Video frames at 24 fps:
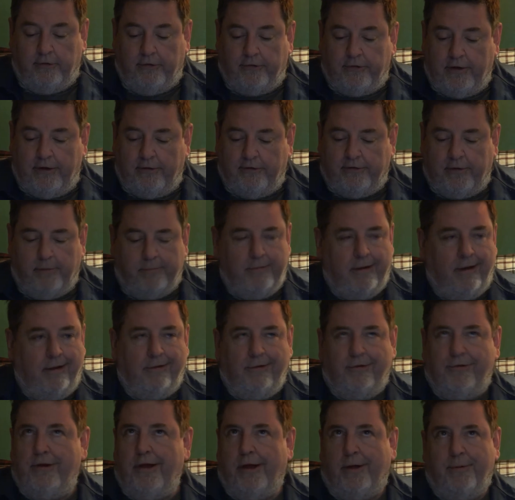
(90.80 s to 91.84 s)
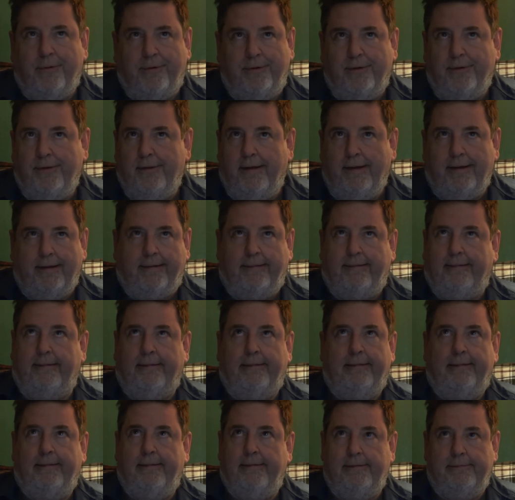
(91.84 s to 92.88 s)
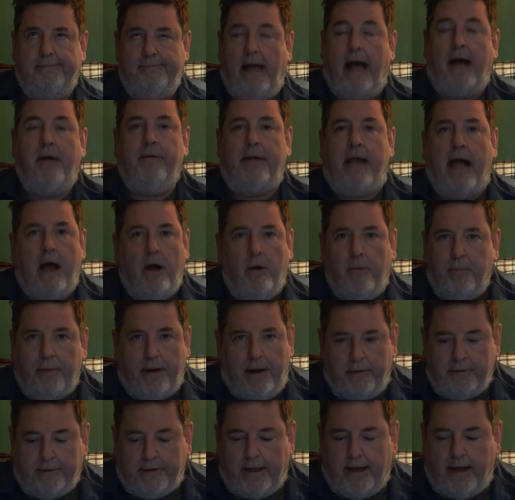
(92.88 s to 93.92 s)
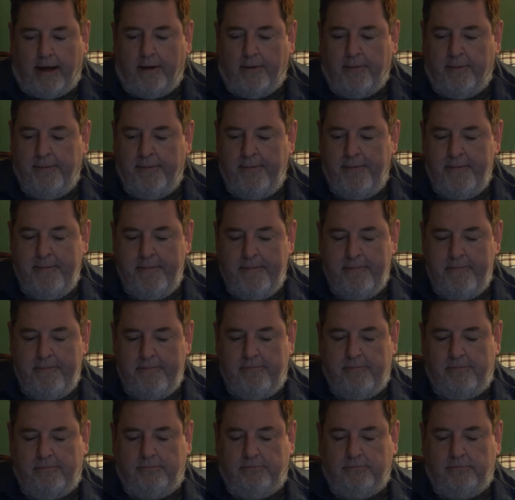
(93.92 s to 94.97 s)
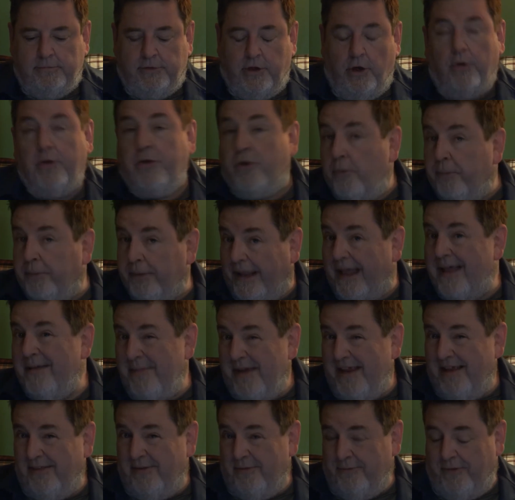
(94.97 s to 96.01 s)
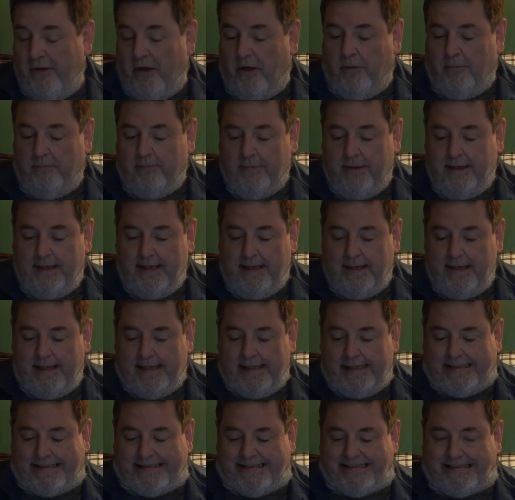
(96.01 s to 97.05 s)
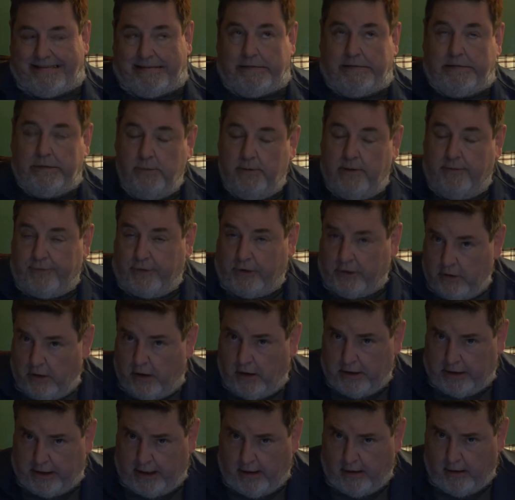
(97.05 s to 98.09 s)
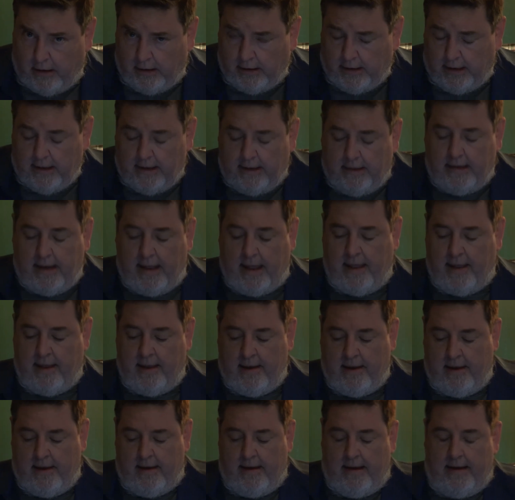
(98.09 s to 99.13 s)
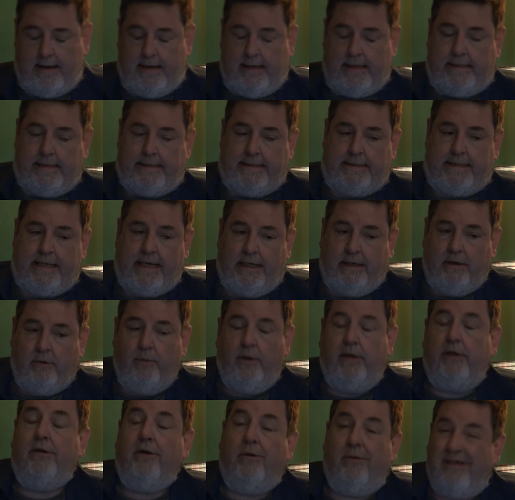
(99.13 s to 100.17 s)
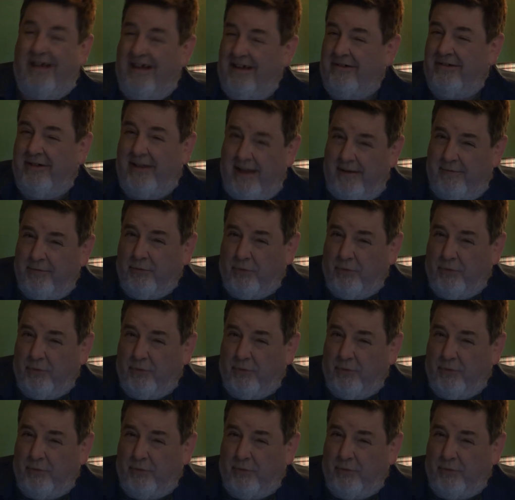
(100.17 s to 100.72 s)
say some non sequitur like, uh, how now, brown cow? Though you play me in the film, and you have to call Carolyn and tell her we don't actually have